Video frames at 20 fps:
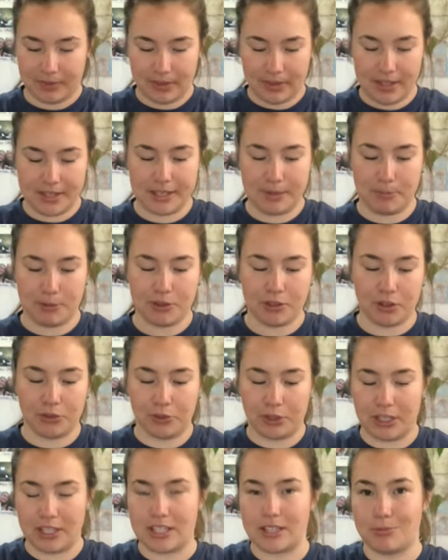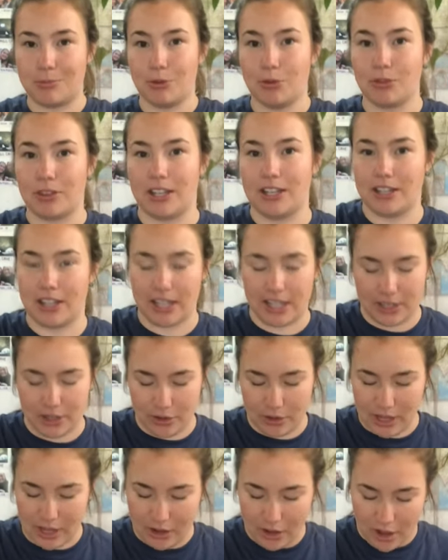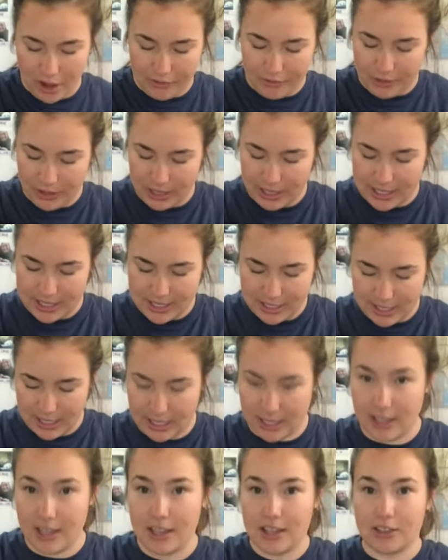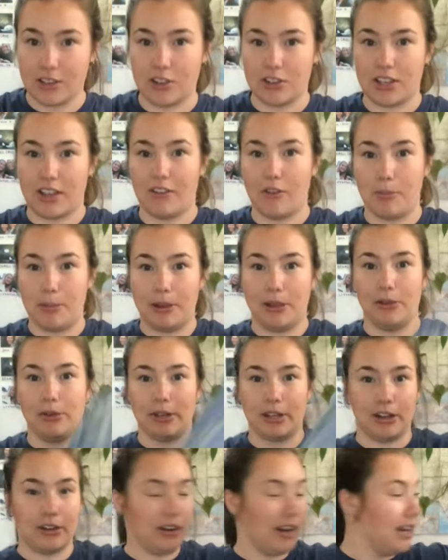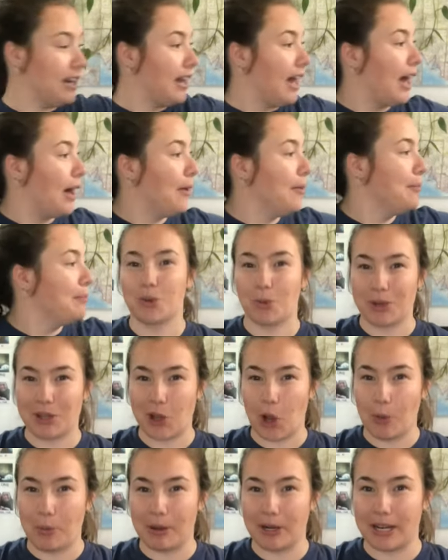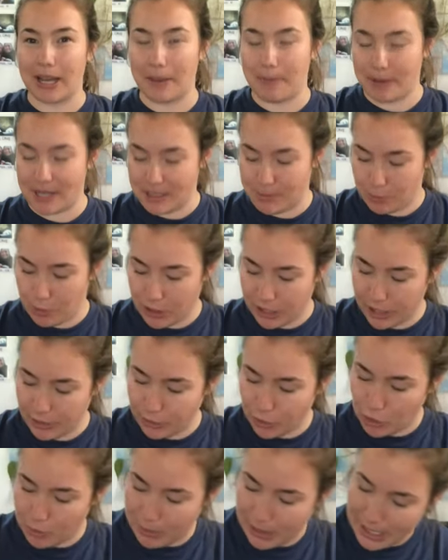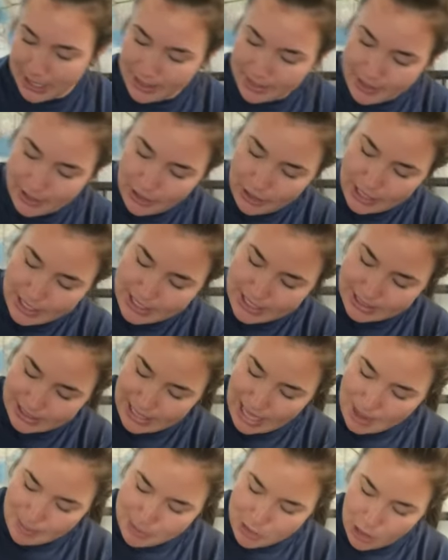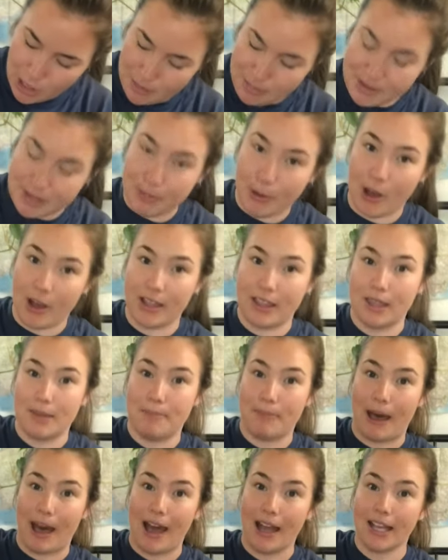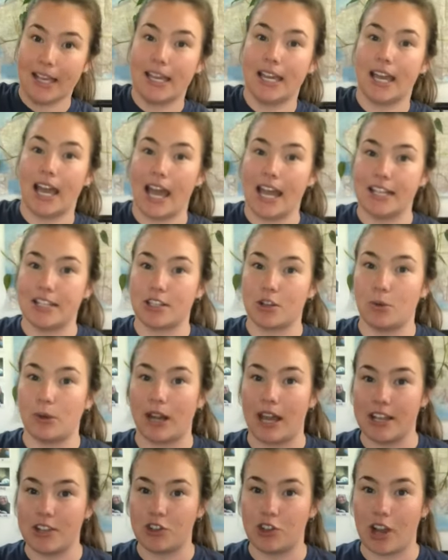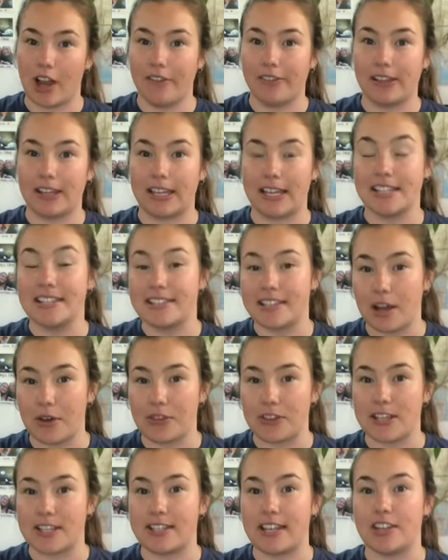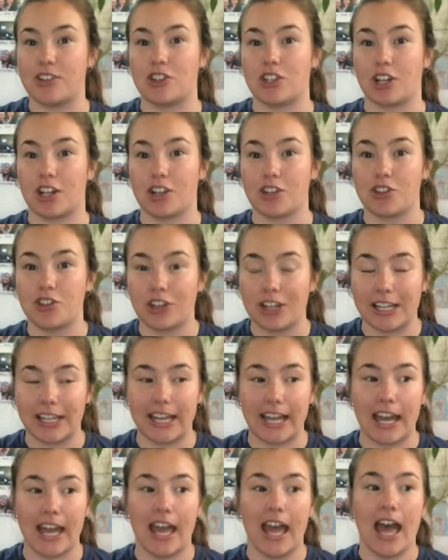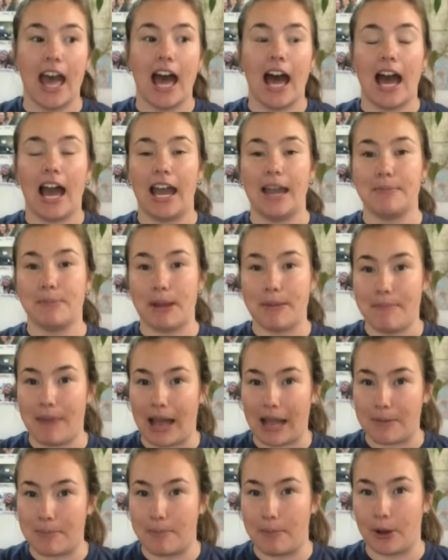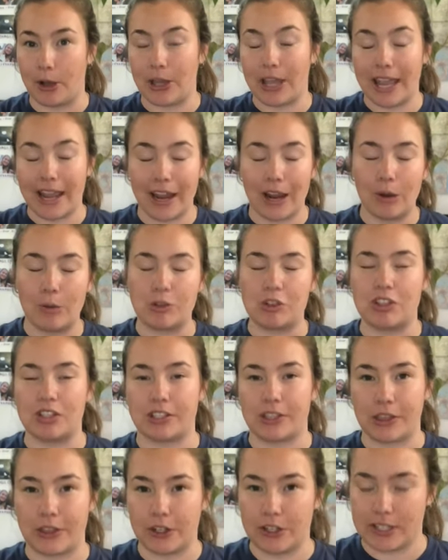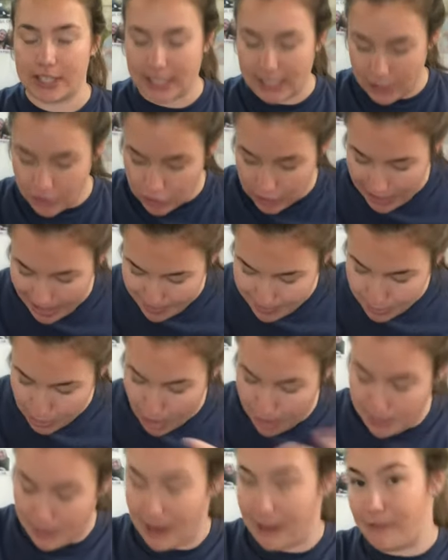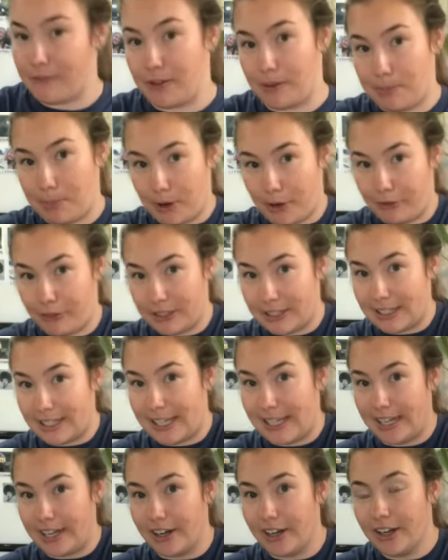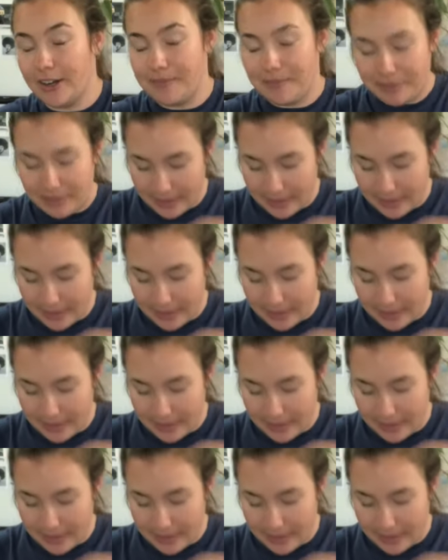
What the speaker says: the zippers are really smooth and they don't get caught very easily. I just have a pillow in here right now. So when you open it up, it's pretty roomy. There is a laptop spot in the back. And so when I was traveling in Southeast Asia and Australia, I had my MacBook Air, which is a 13-inch laptop, and it fit perfectly here.